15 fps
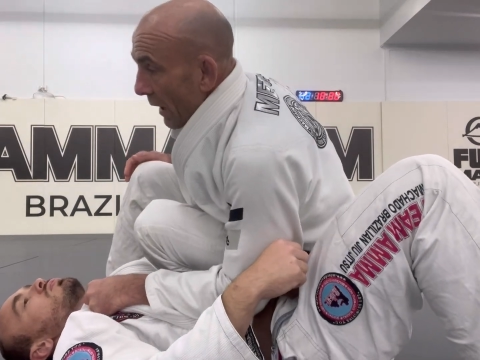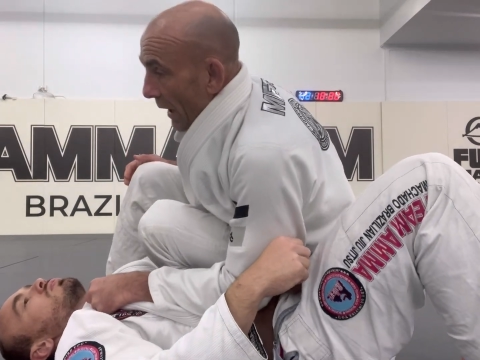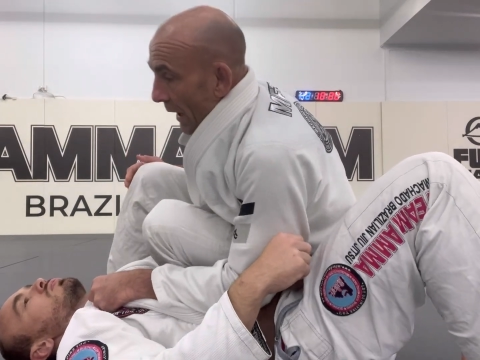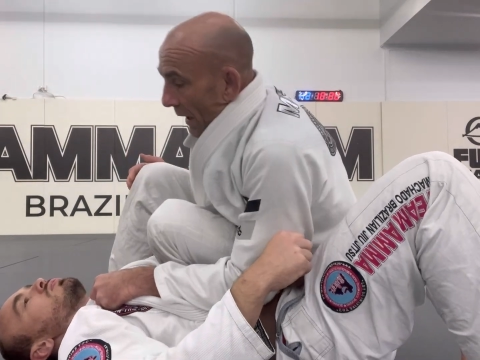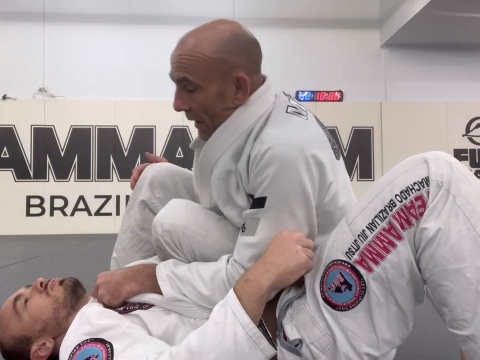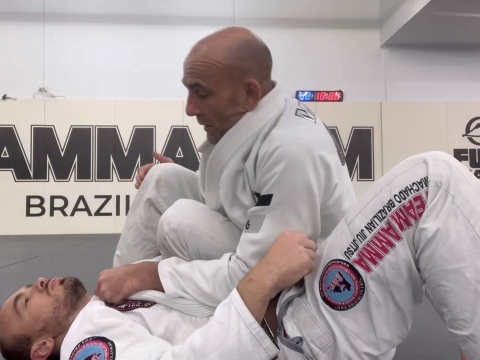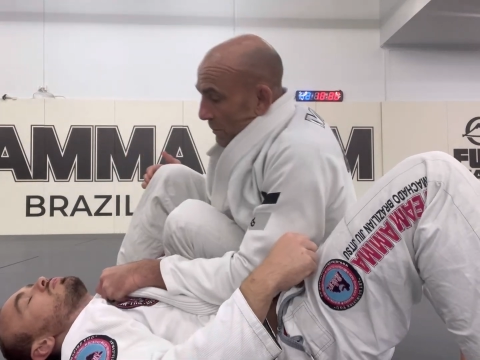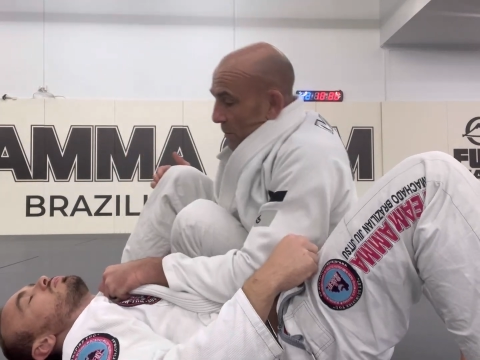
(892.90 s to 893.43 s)

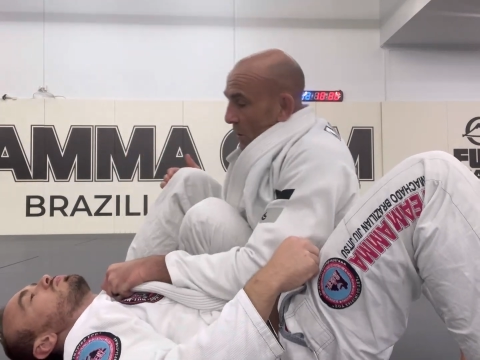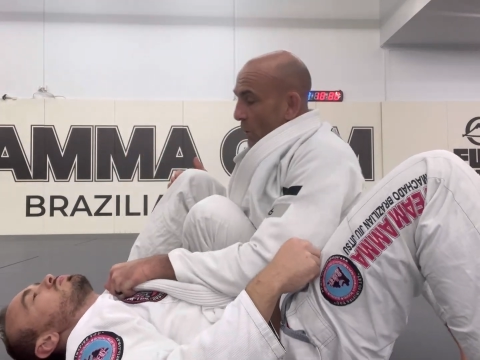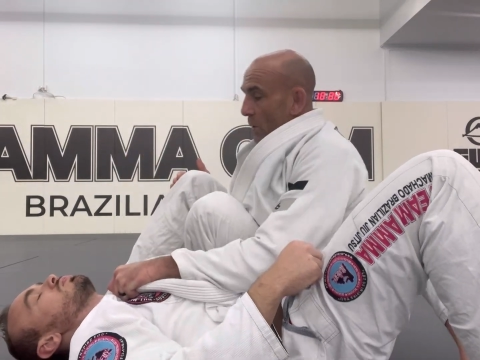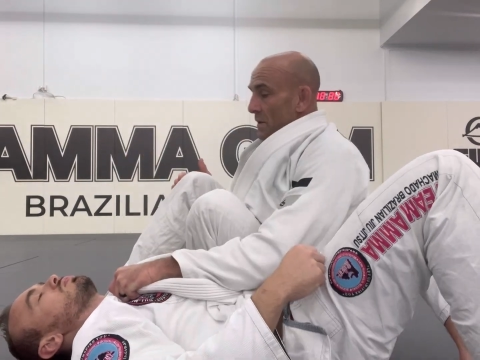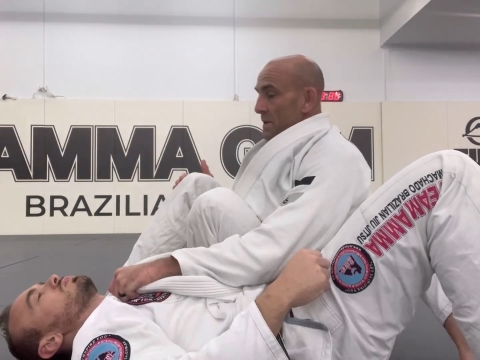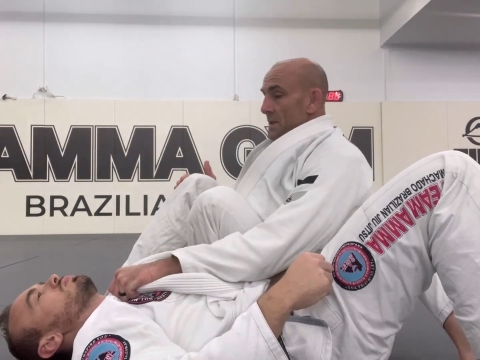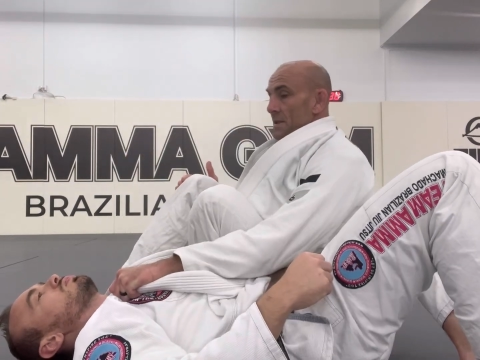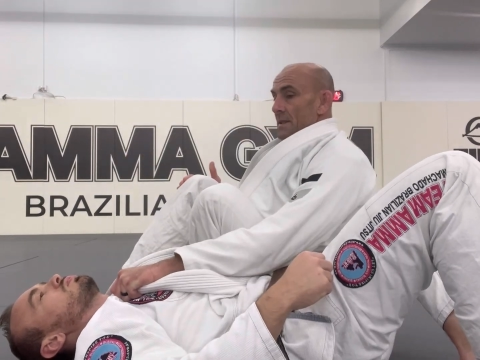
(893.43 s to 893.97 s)
and
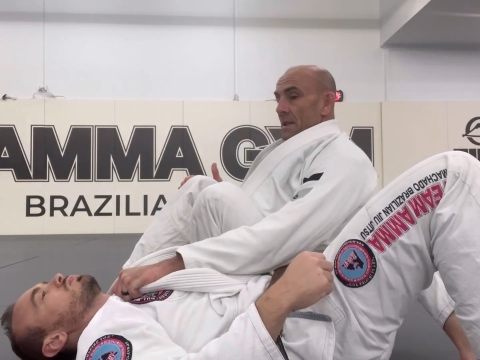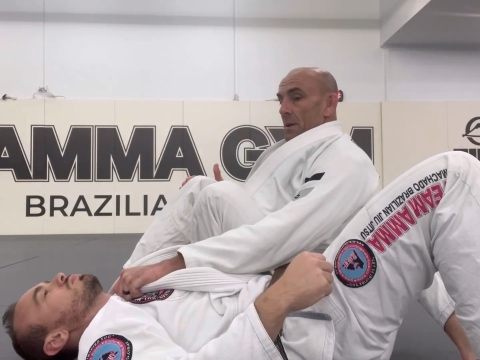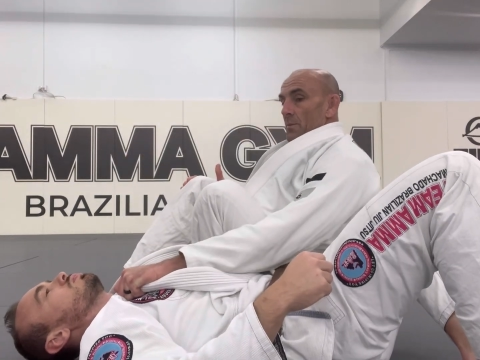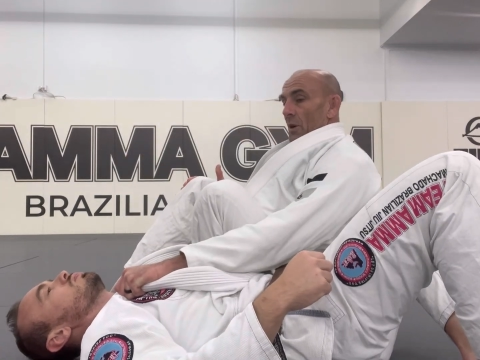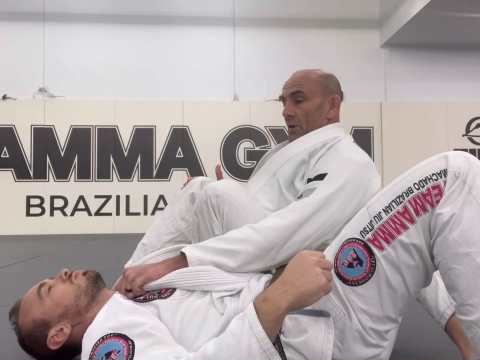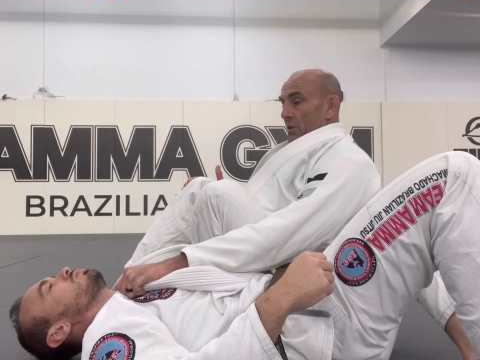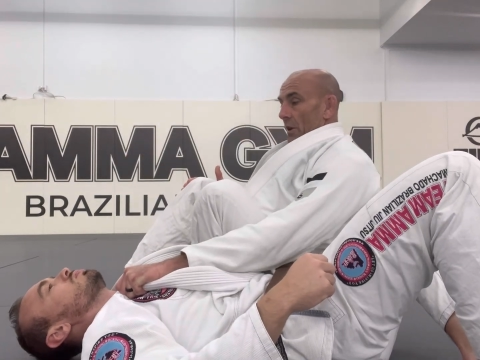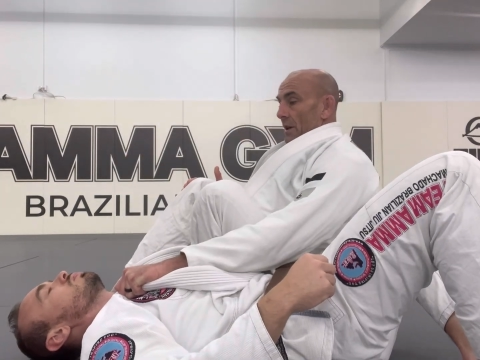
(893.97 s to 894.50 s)
because it's steep, I
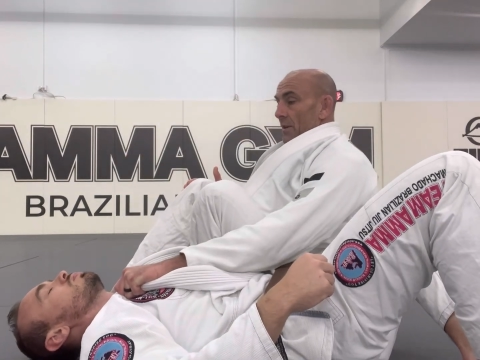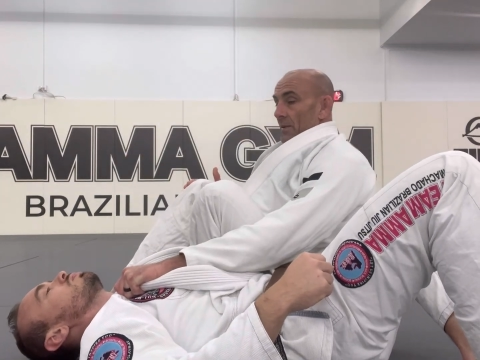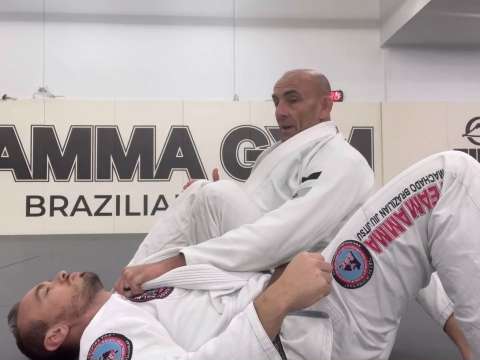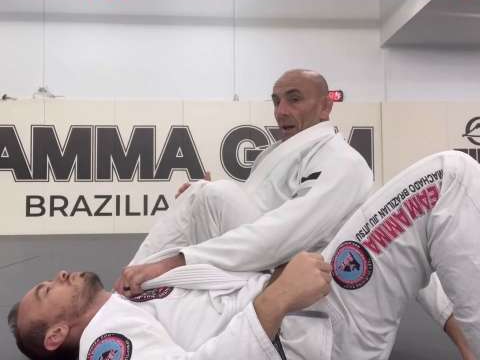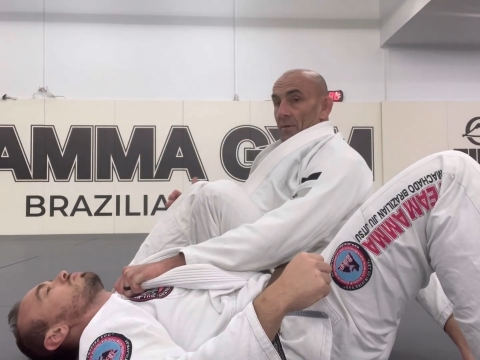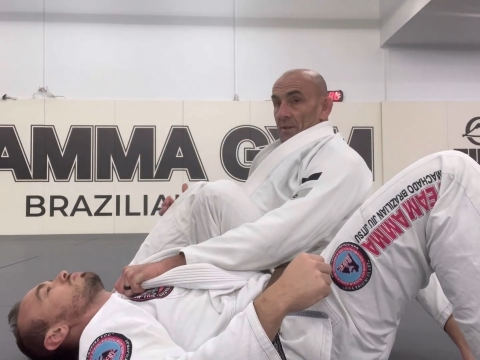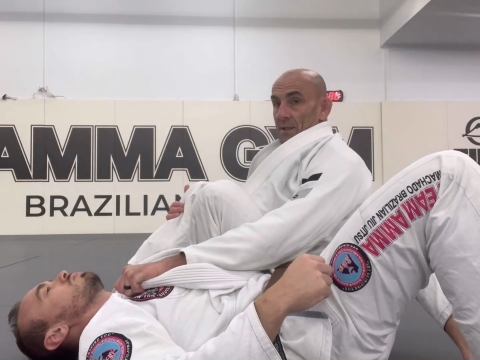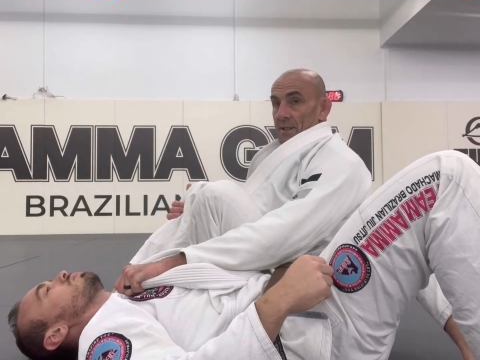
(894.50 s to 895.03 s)
don't even
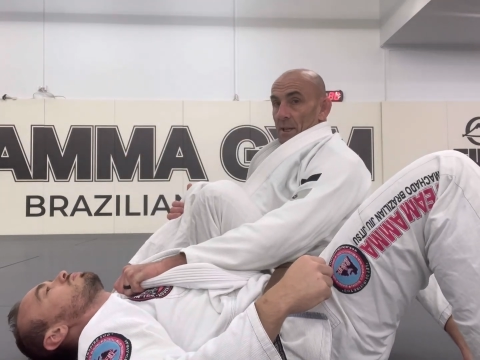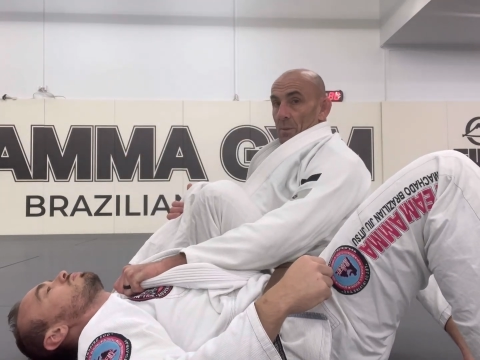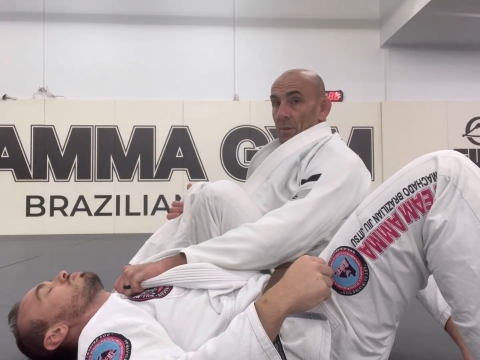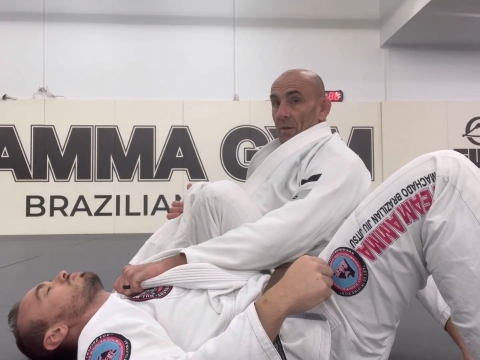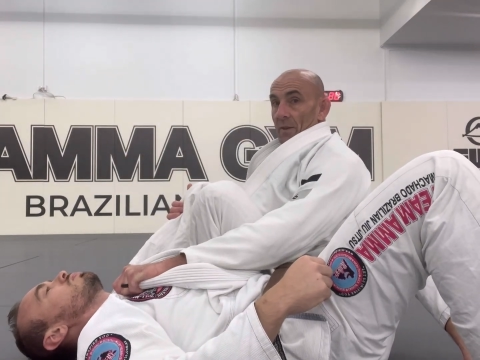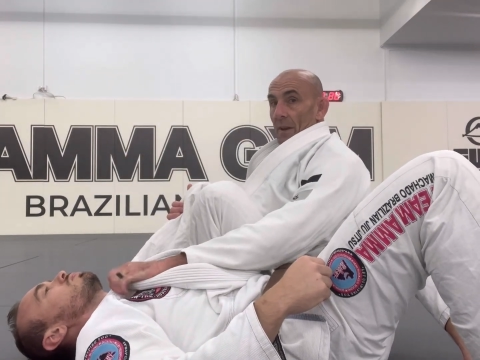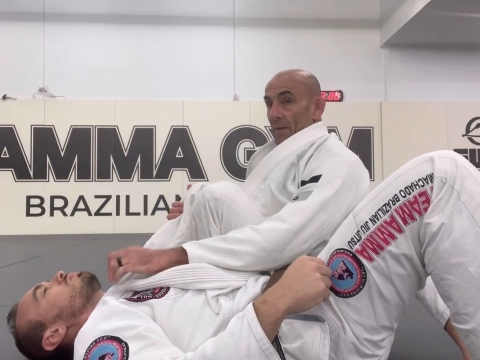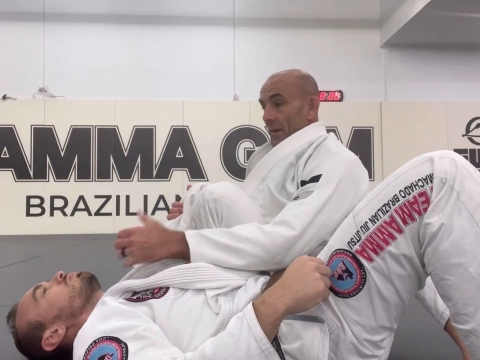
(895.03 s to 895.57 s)
have to step
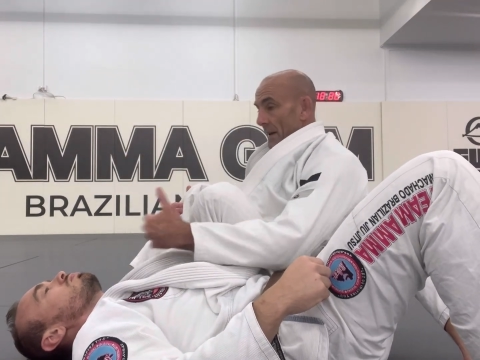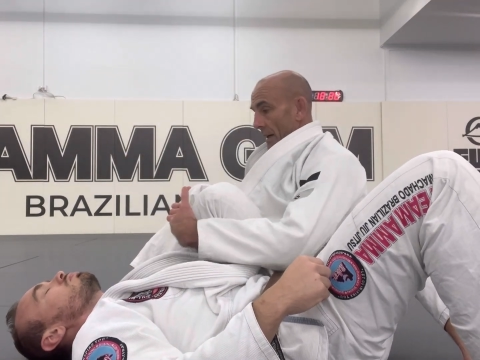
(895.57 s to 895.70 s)
Had The